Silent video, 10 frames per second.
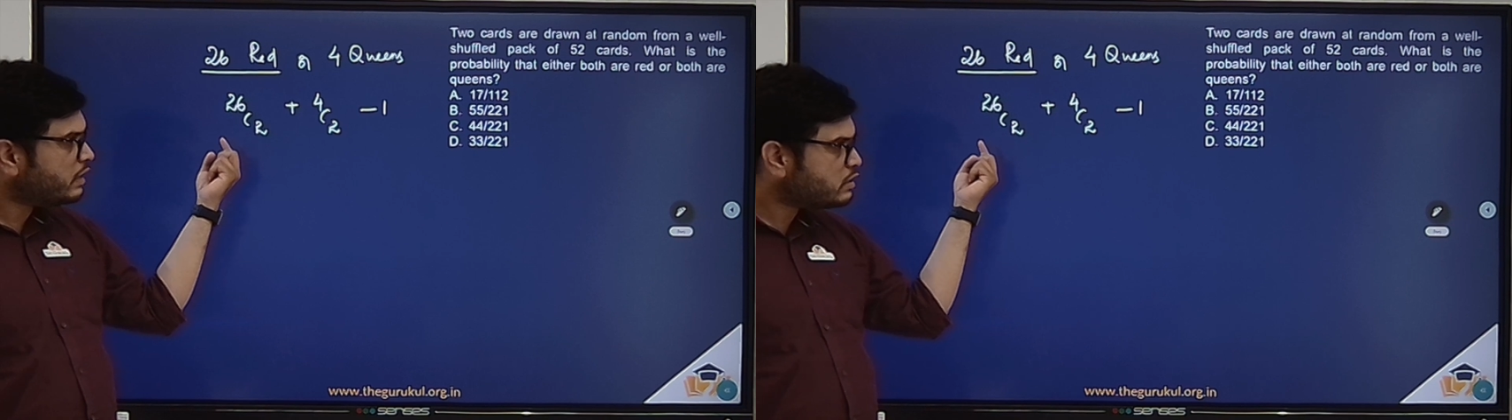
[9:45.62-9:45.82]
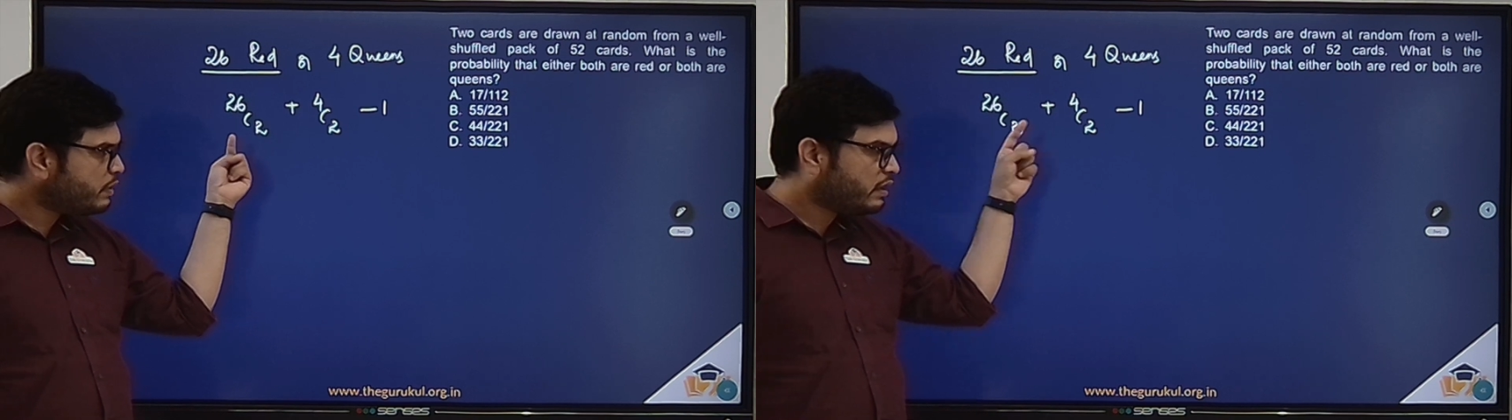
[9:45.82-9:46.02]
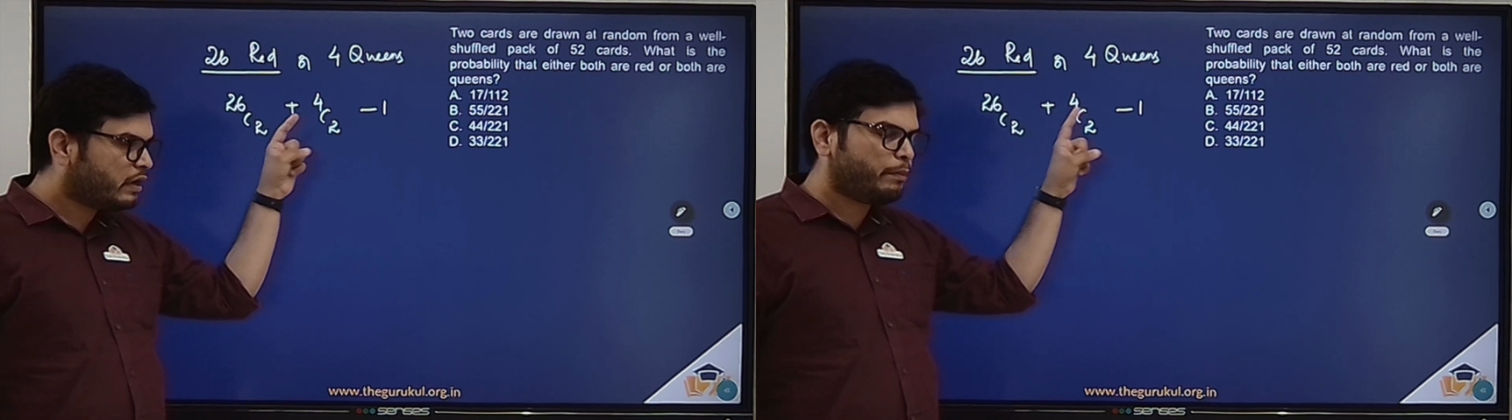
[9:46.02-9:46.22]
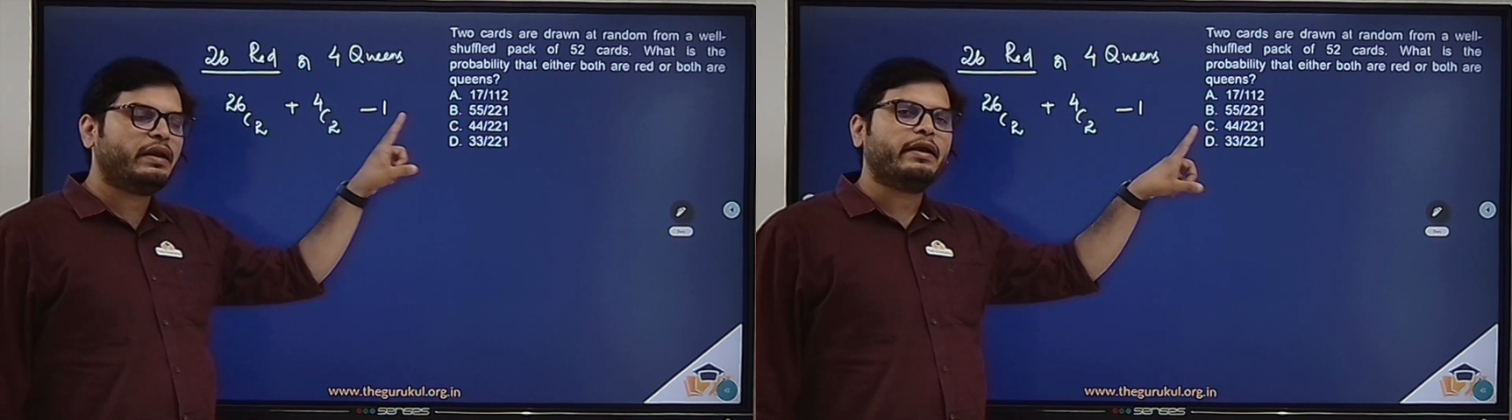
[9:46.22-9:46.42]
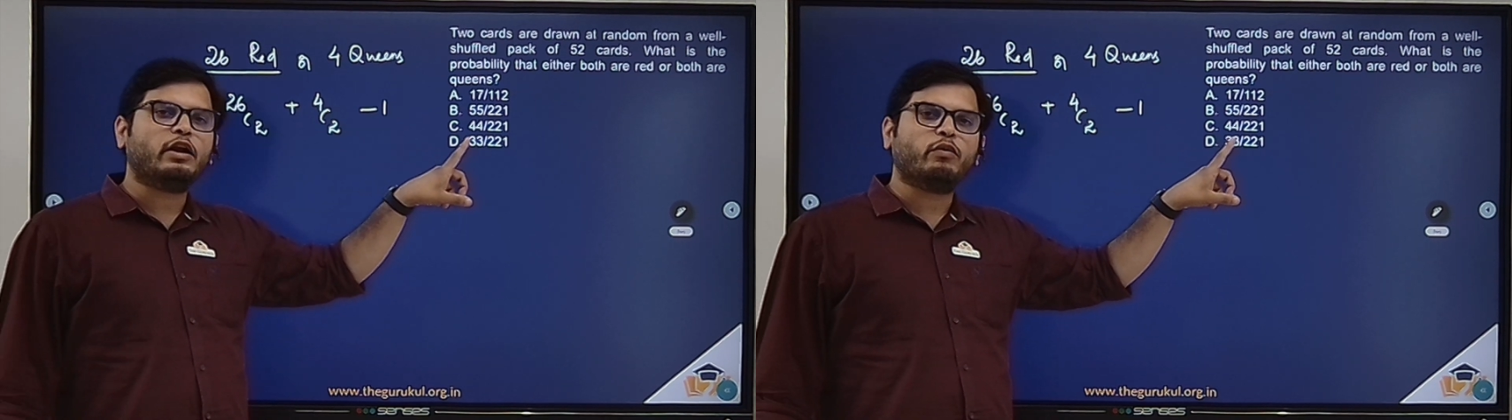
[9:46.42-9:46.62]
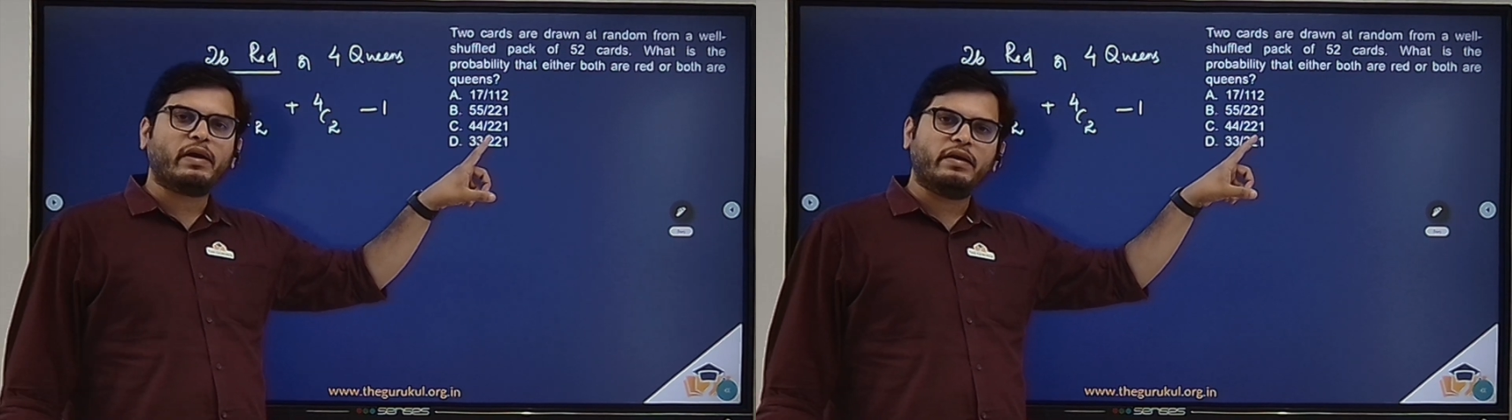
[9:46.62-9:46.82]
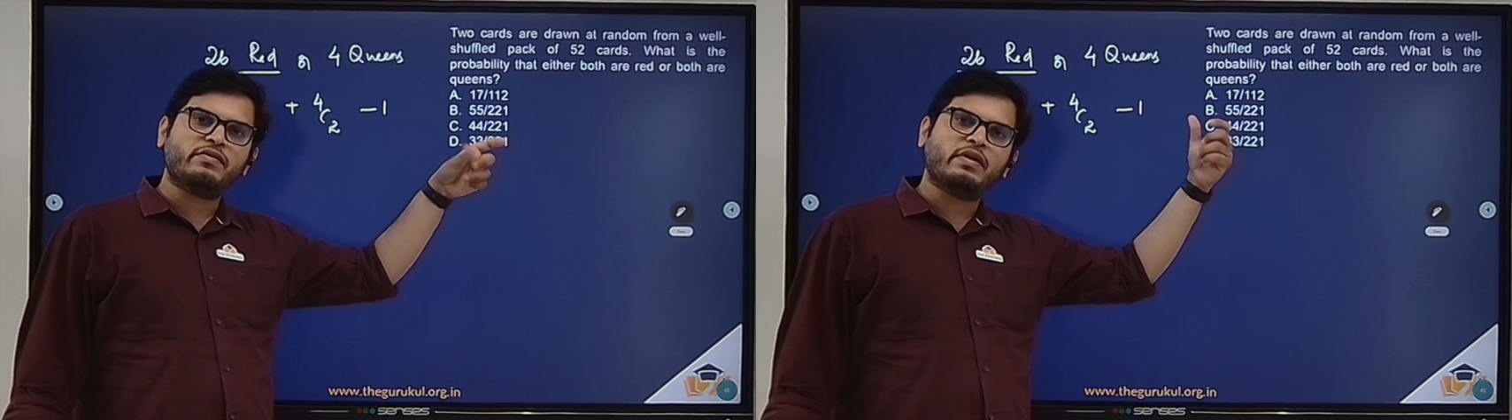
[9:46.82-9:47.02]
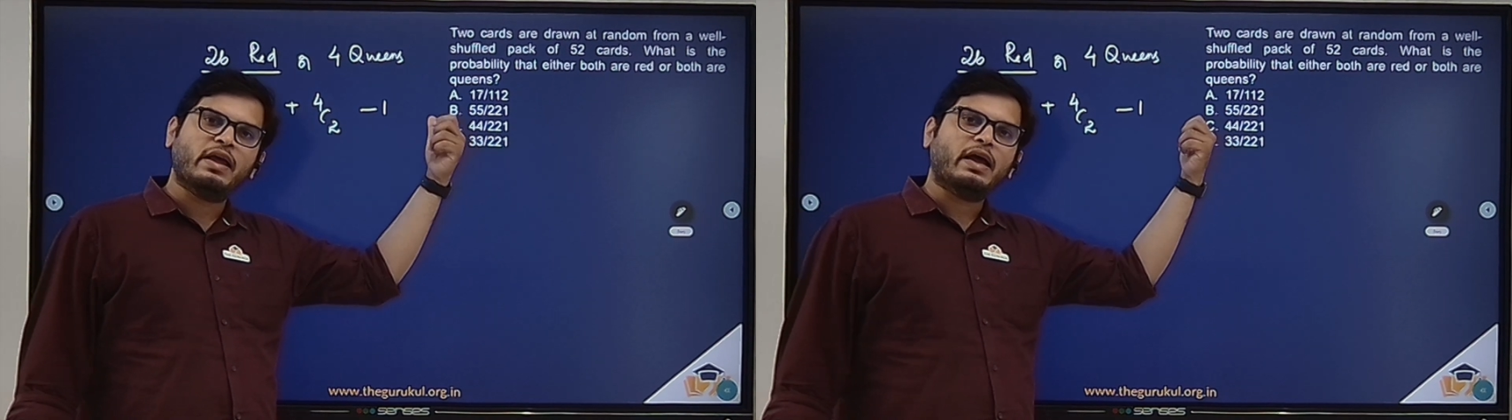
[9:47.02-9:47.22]
is being repeated
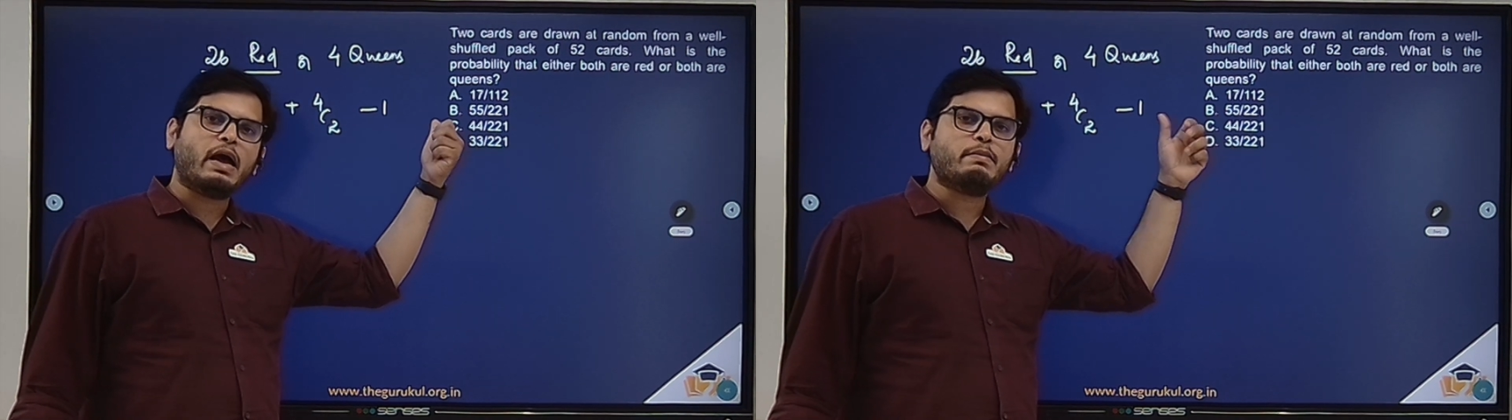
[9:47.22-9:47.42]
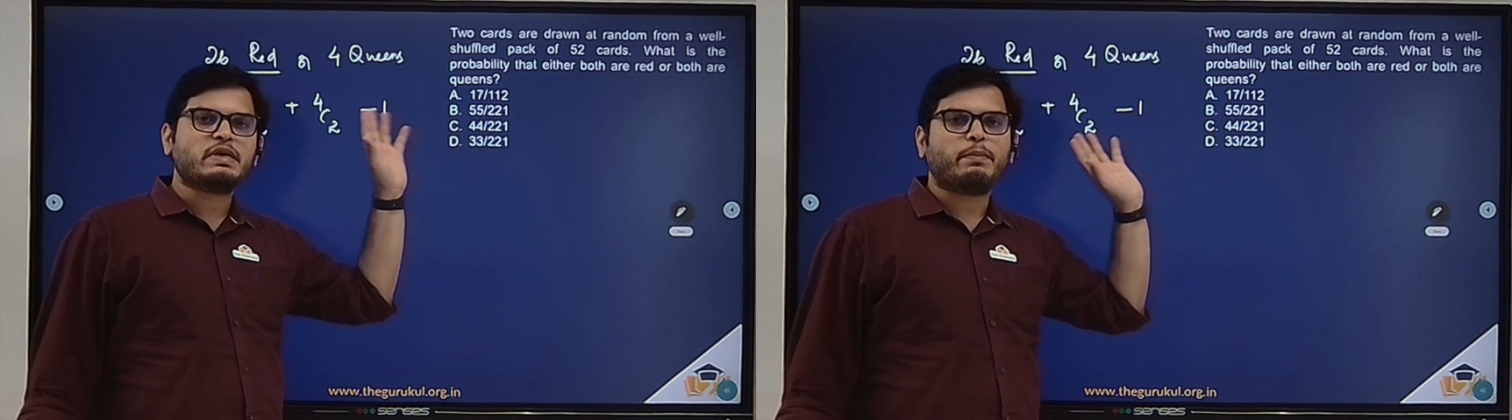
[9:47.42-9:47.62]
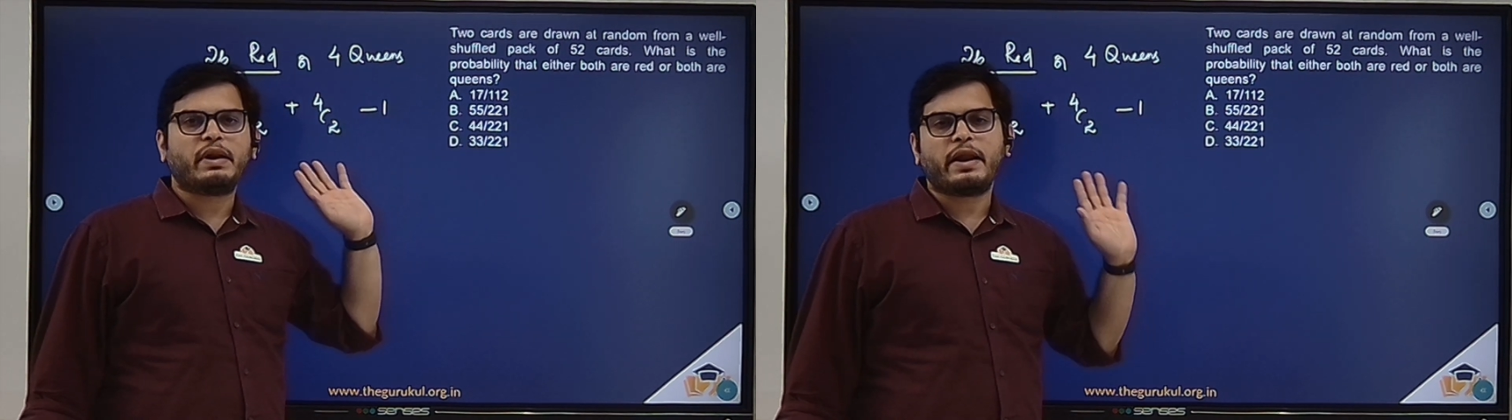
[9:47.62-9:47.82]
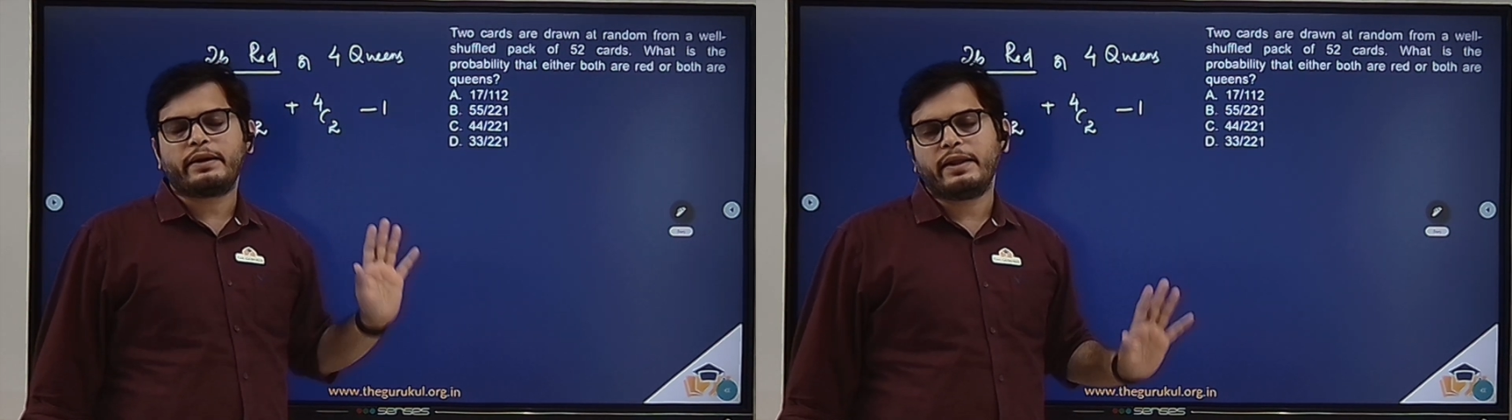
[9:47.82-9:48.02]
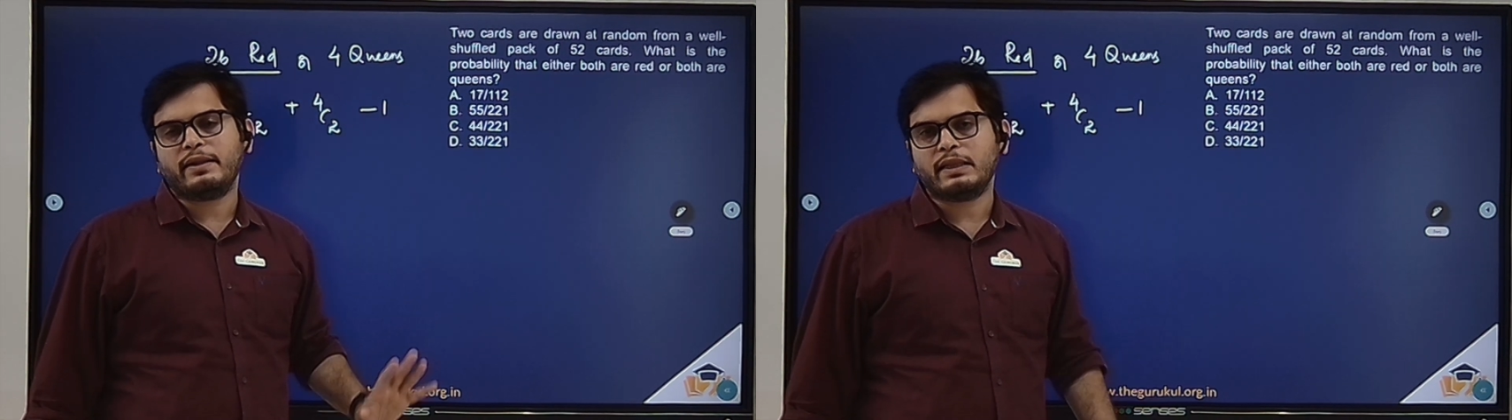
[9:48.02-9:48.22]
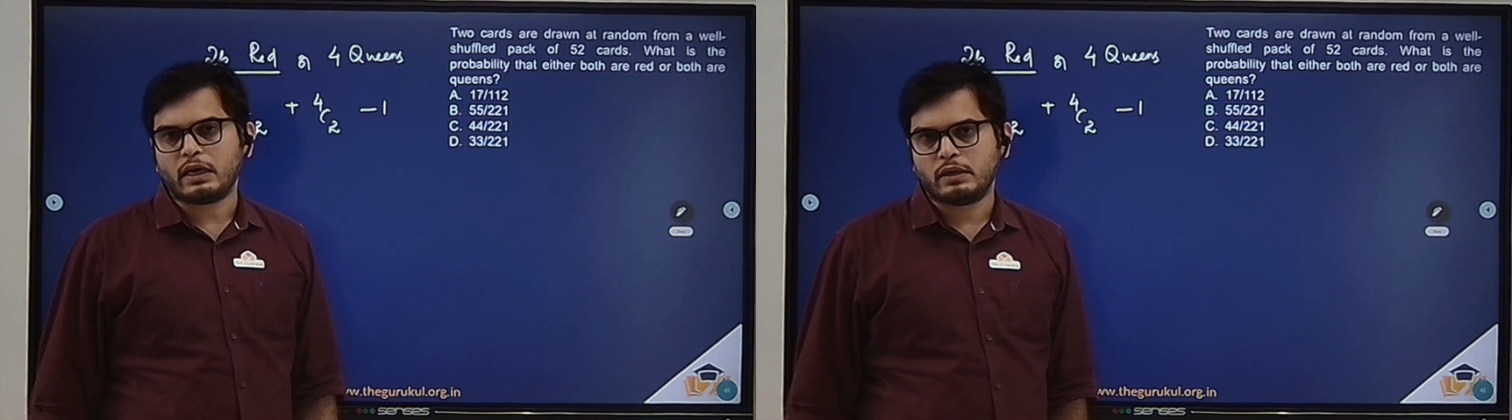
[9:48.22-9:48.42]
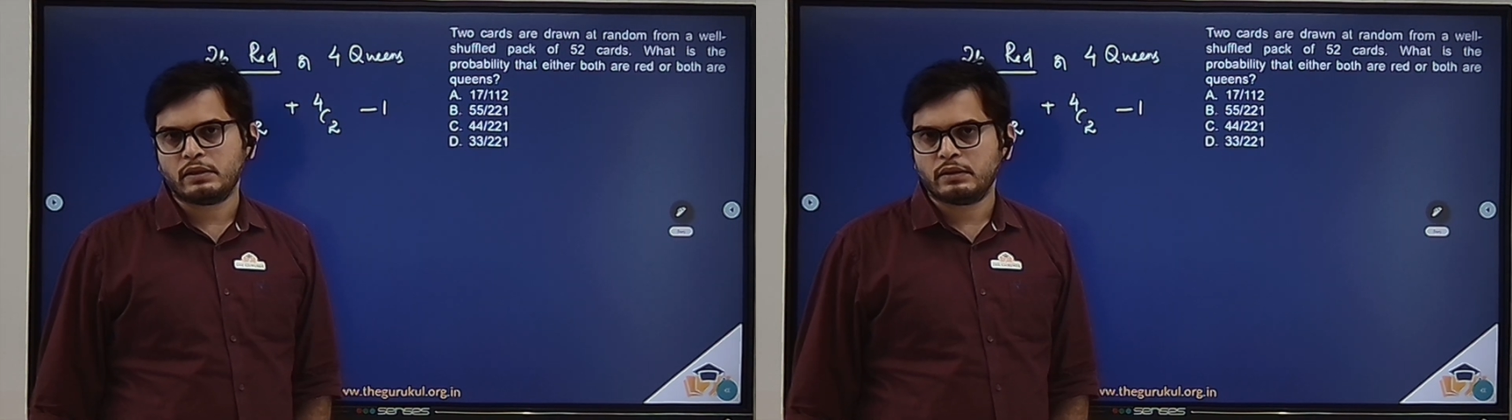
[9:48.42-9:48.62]
twice, I'm subtracting that,